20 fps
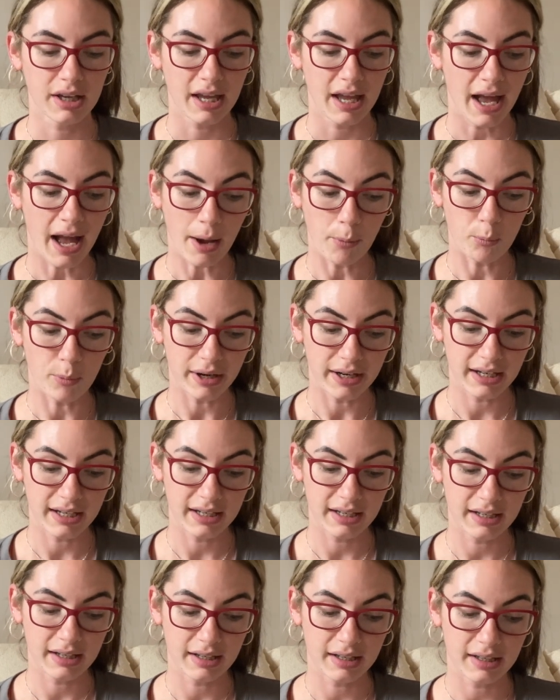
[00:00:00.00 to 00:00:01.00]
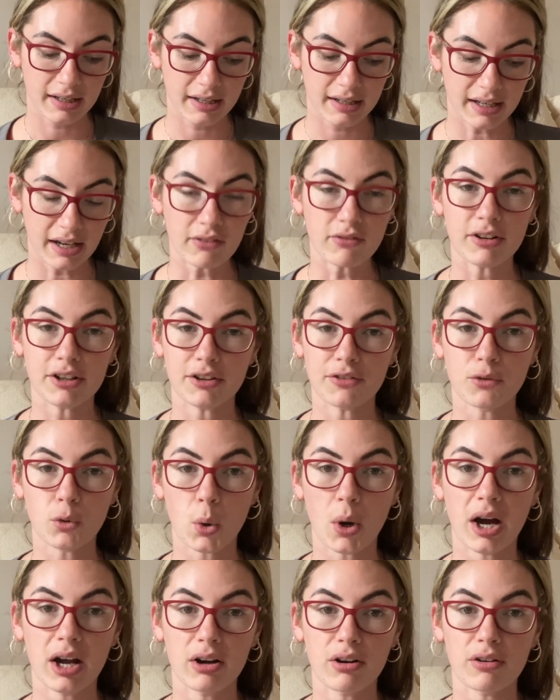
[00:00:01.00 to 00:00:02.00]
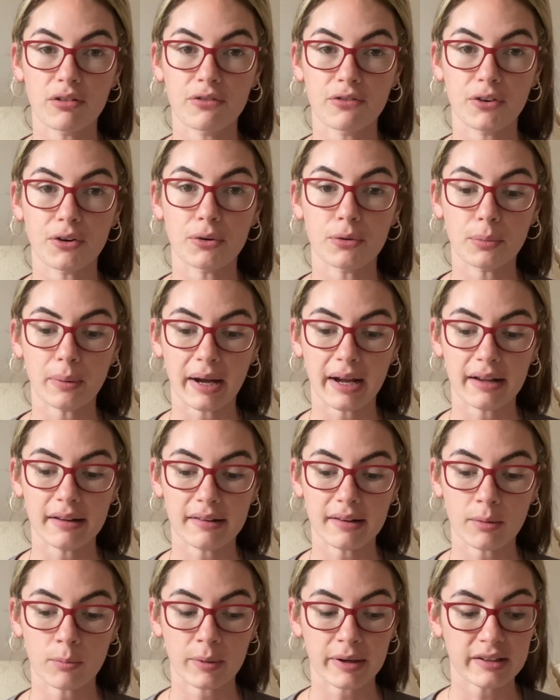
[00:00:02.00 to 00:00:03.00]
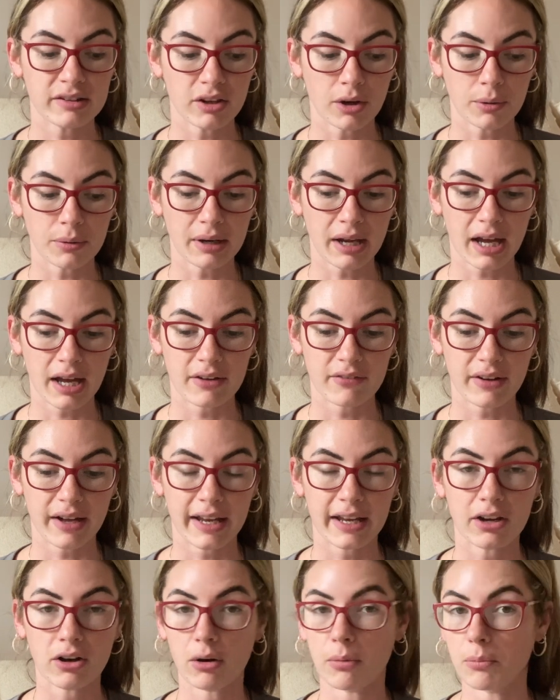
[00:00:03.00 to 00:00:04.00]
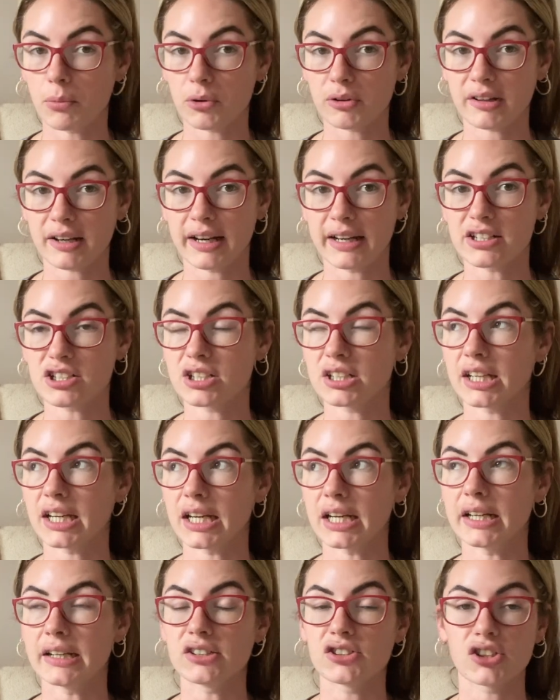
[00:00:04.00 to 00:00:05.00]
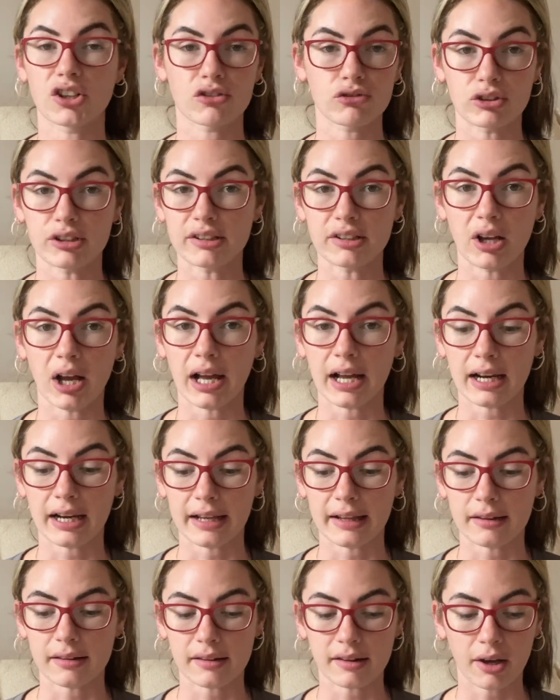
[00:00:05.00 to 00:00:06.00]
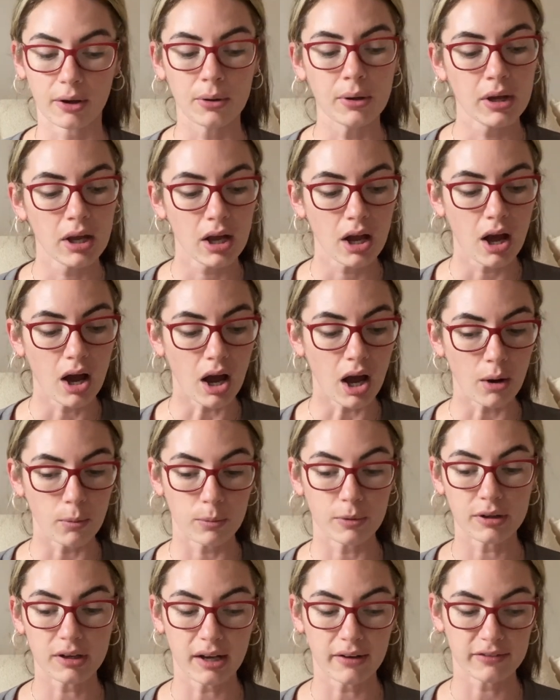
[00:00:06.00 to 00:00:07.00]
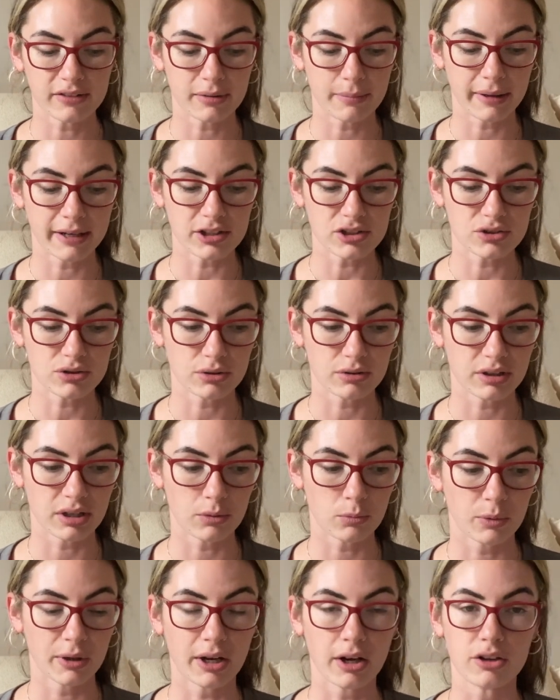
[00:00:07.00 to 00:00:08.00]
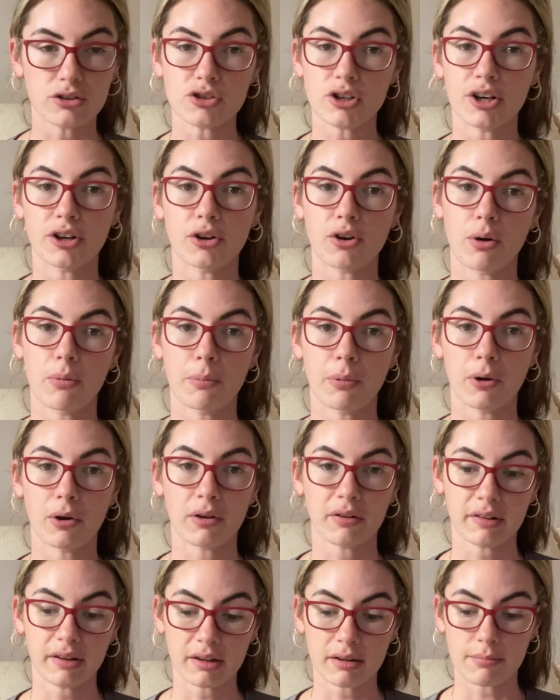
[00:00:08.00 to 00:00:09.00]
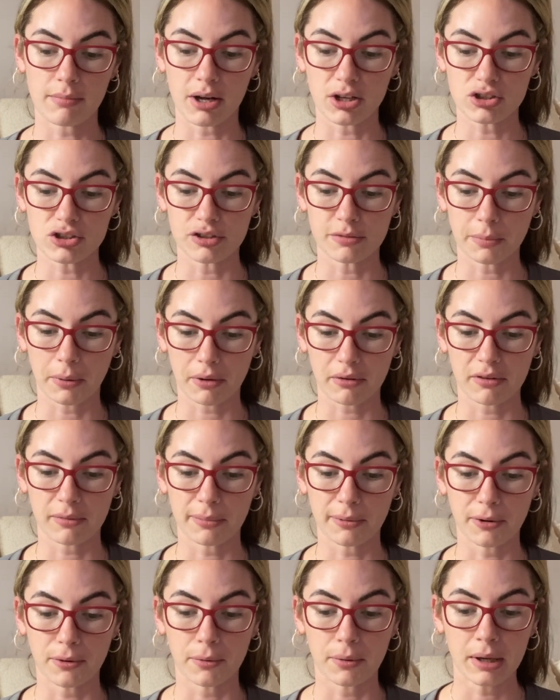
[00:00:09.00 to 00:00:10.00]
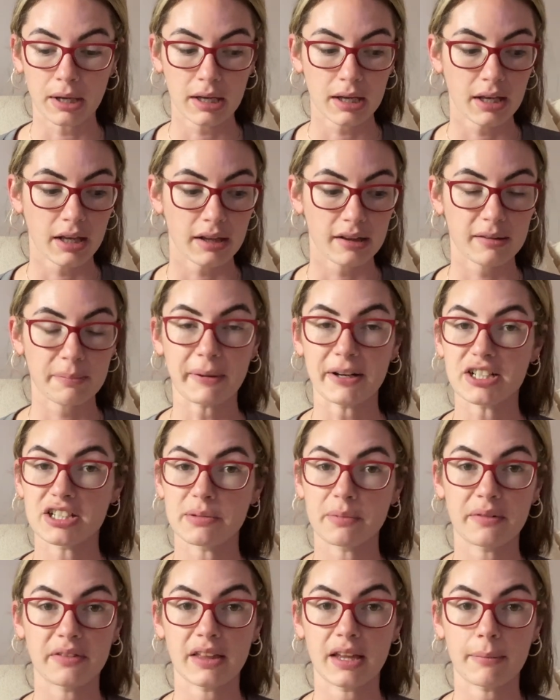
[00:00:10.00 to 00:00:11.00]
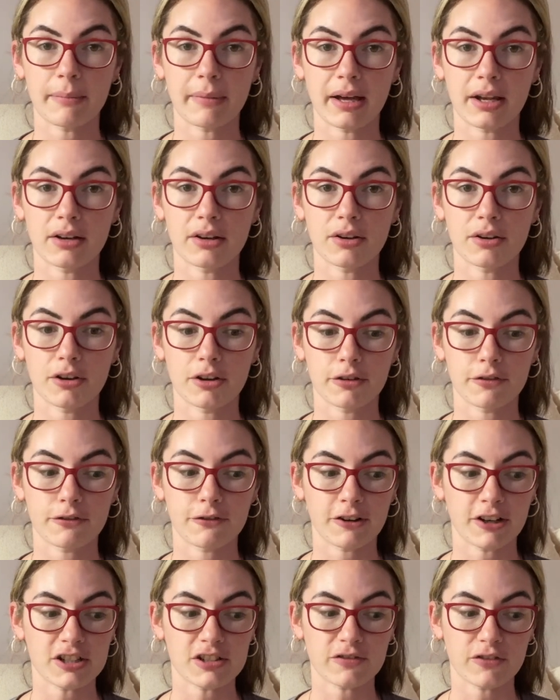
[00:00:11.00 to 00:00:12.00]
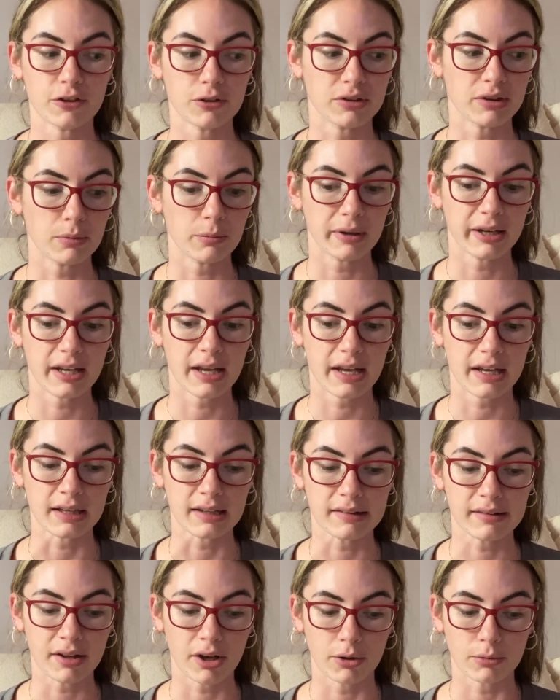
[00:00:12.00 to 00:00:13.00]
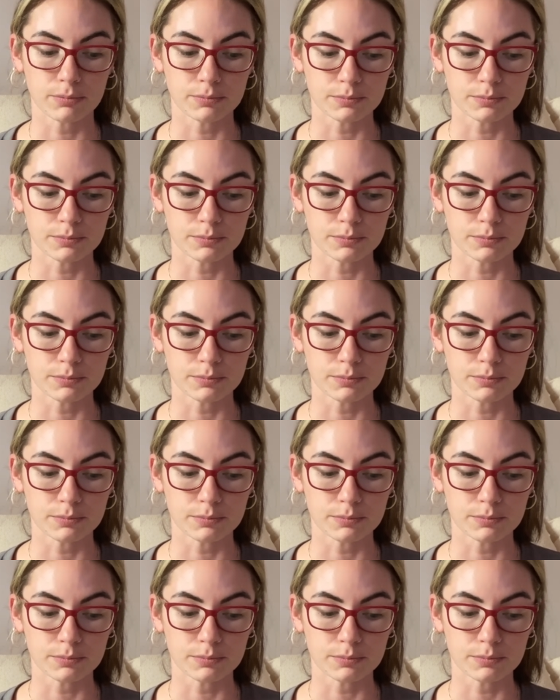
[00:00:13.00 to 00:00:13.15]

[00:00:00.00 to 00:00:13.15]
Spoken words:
And we get rid of quite a lot of food waste, and we don't have a compost collection here, it's just recycling. So I would love to make sure that we are trying to compost as much as possible, especially with the amount of fresh food that we eat. So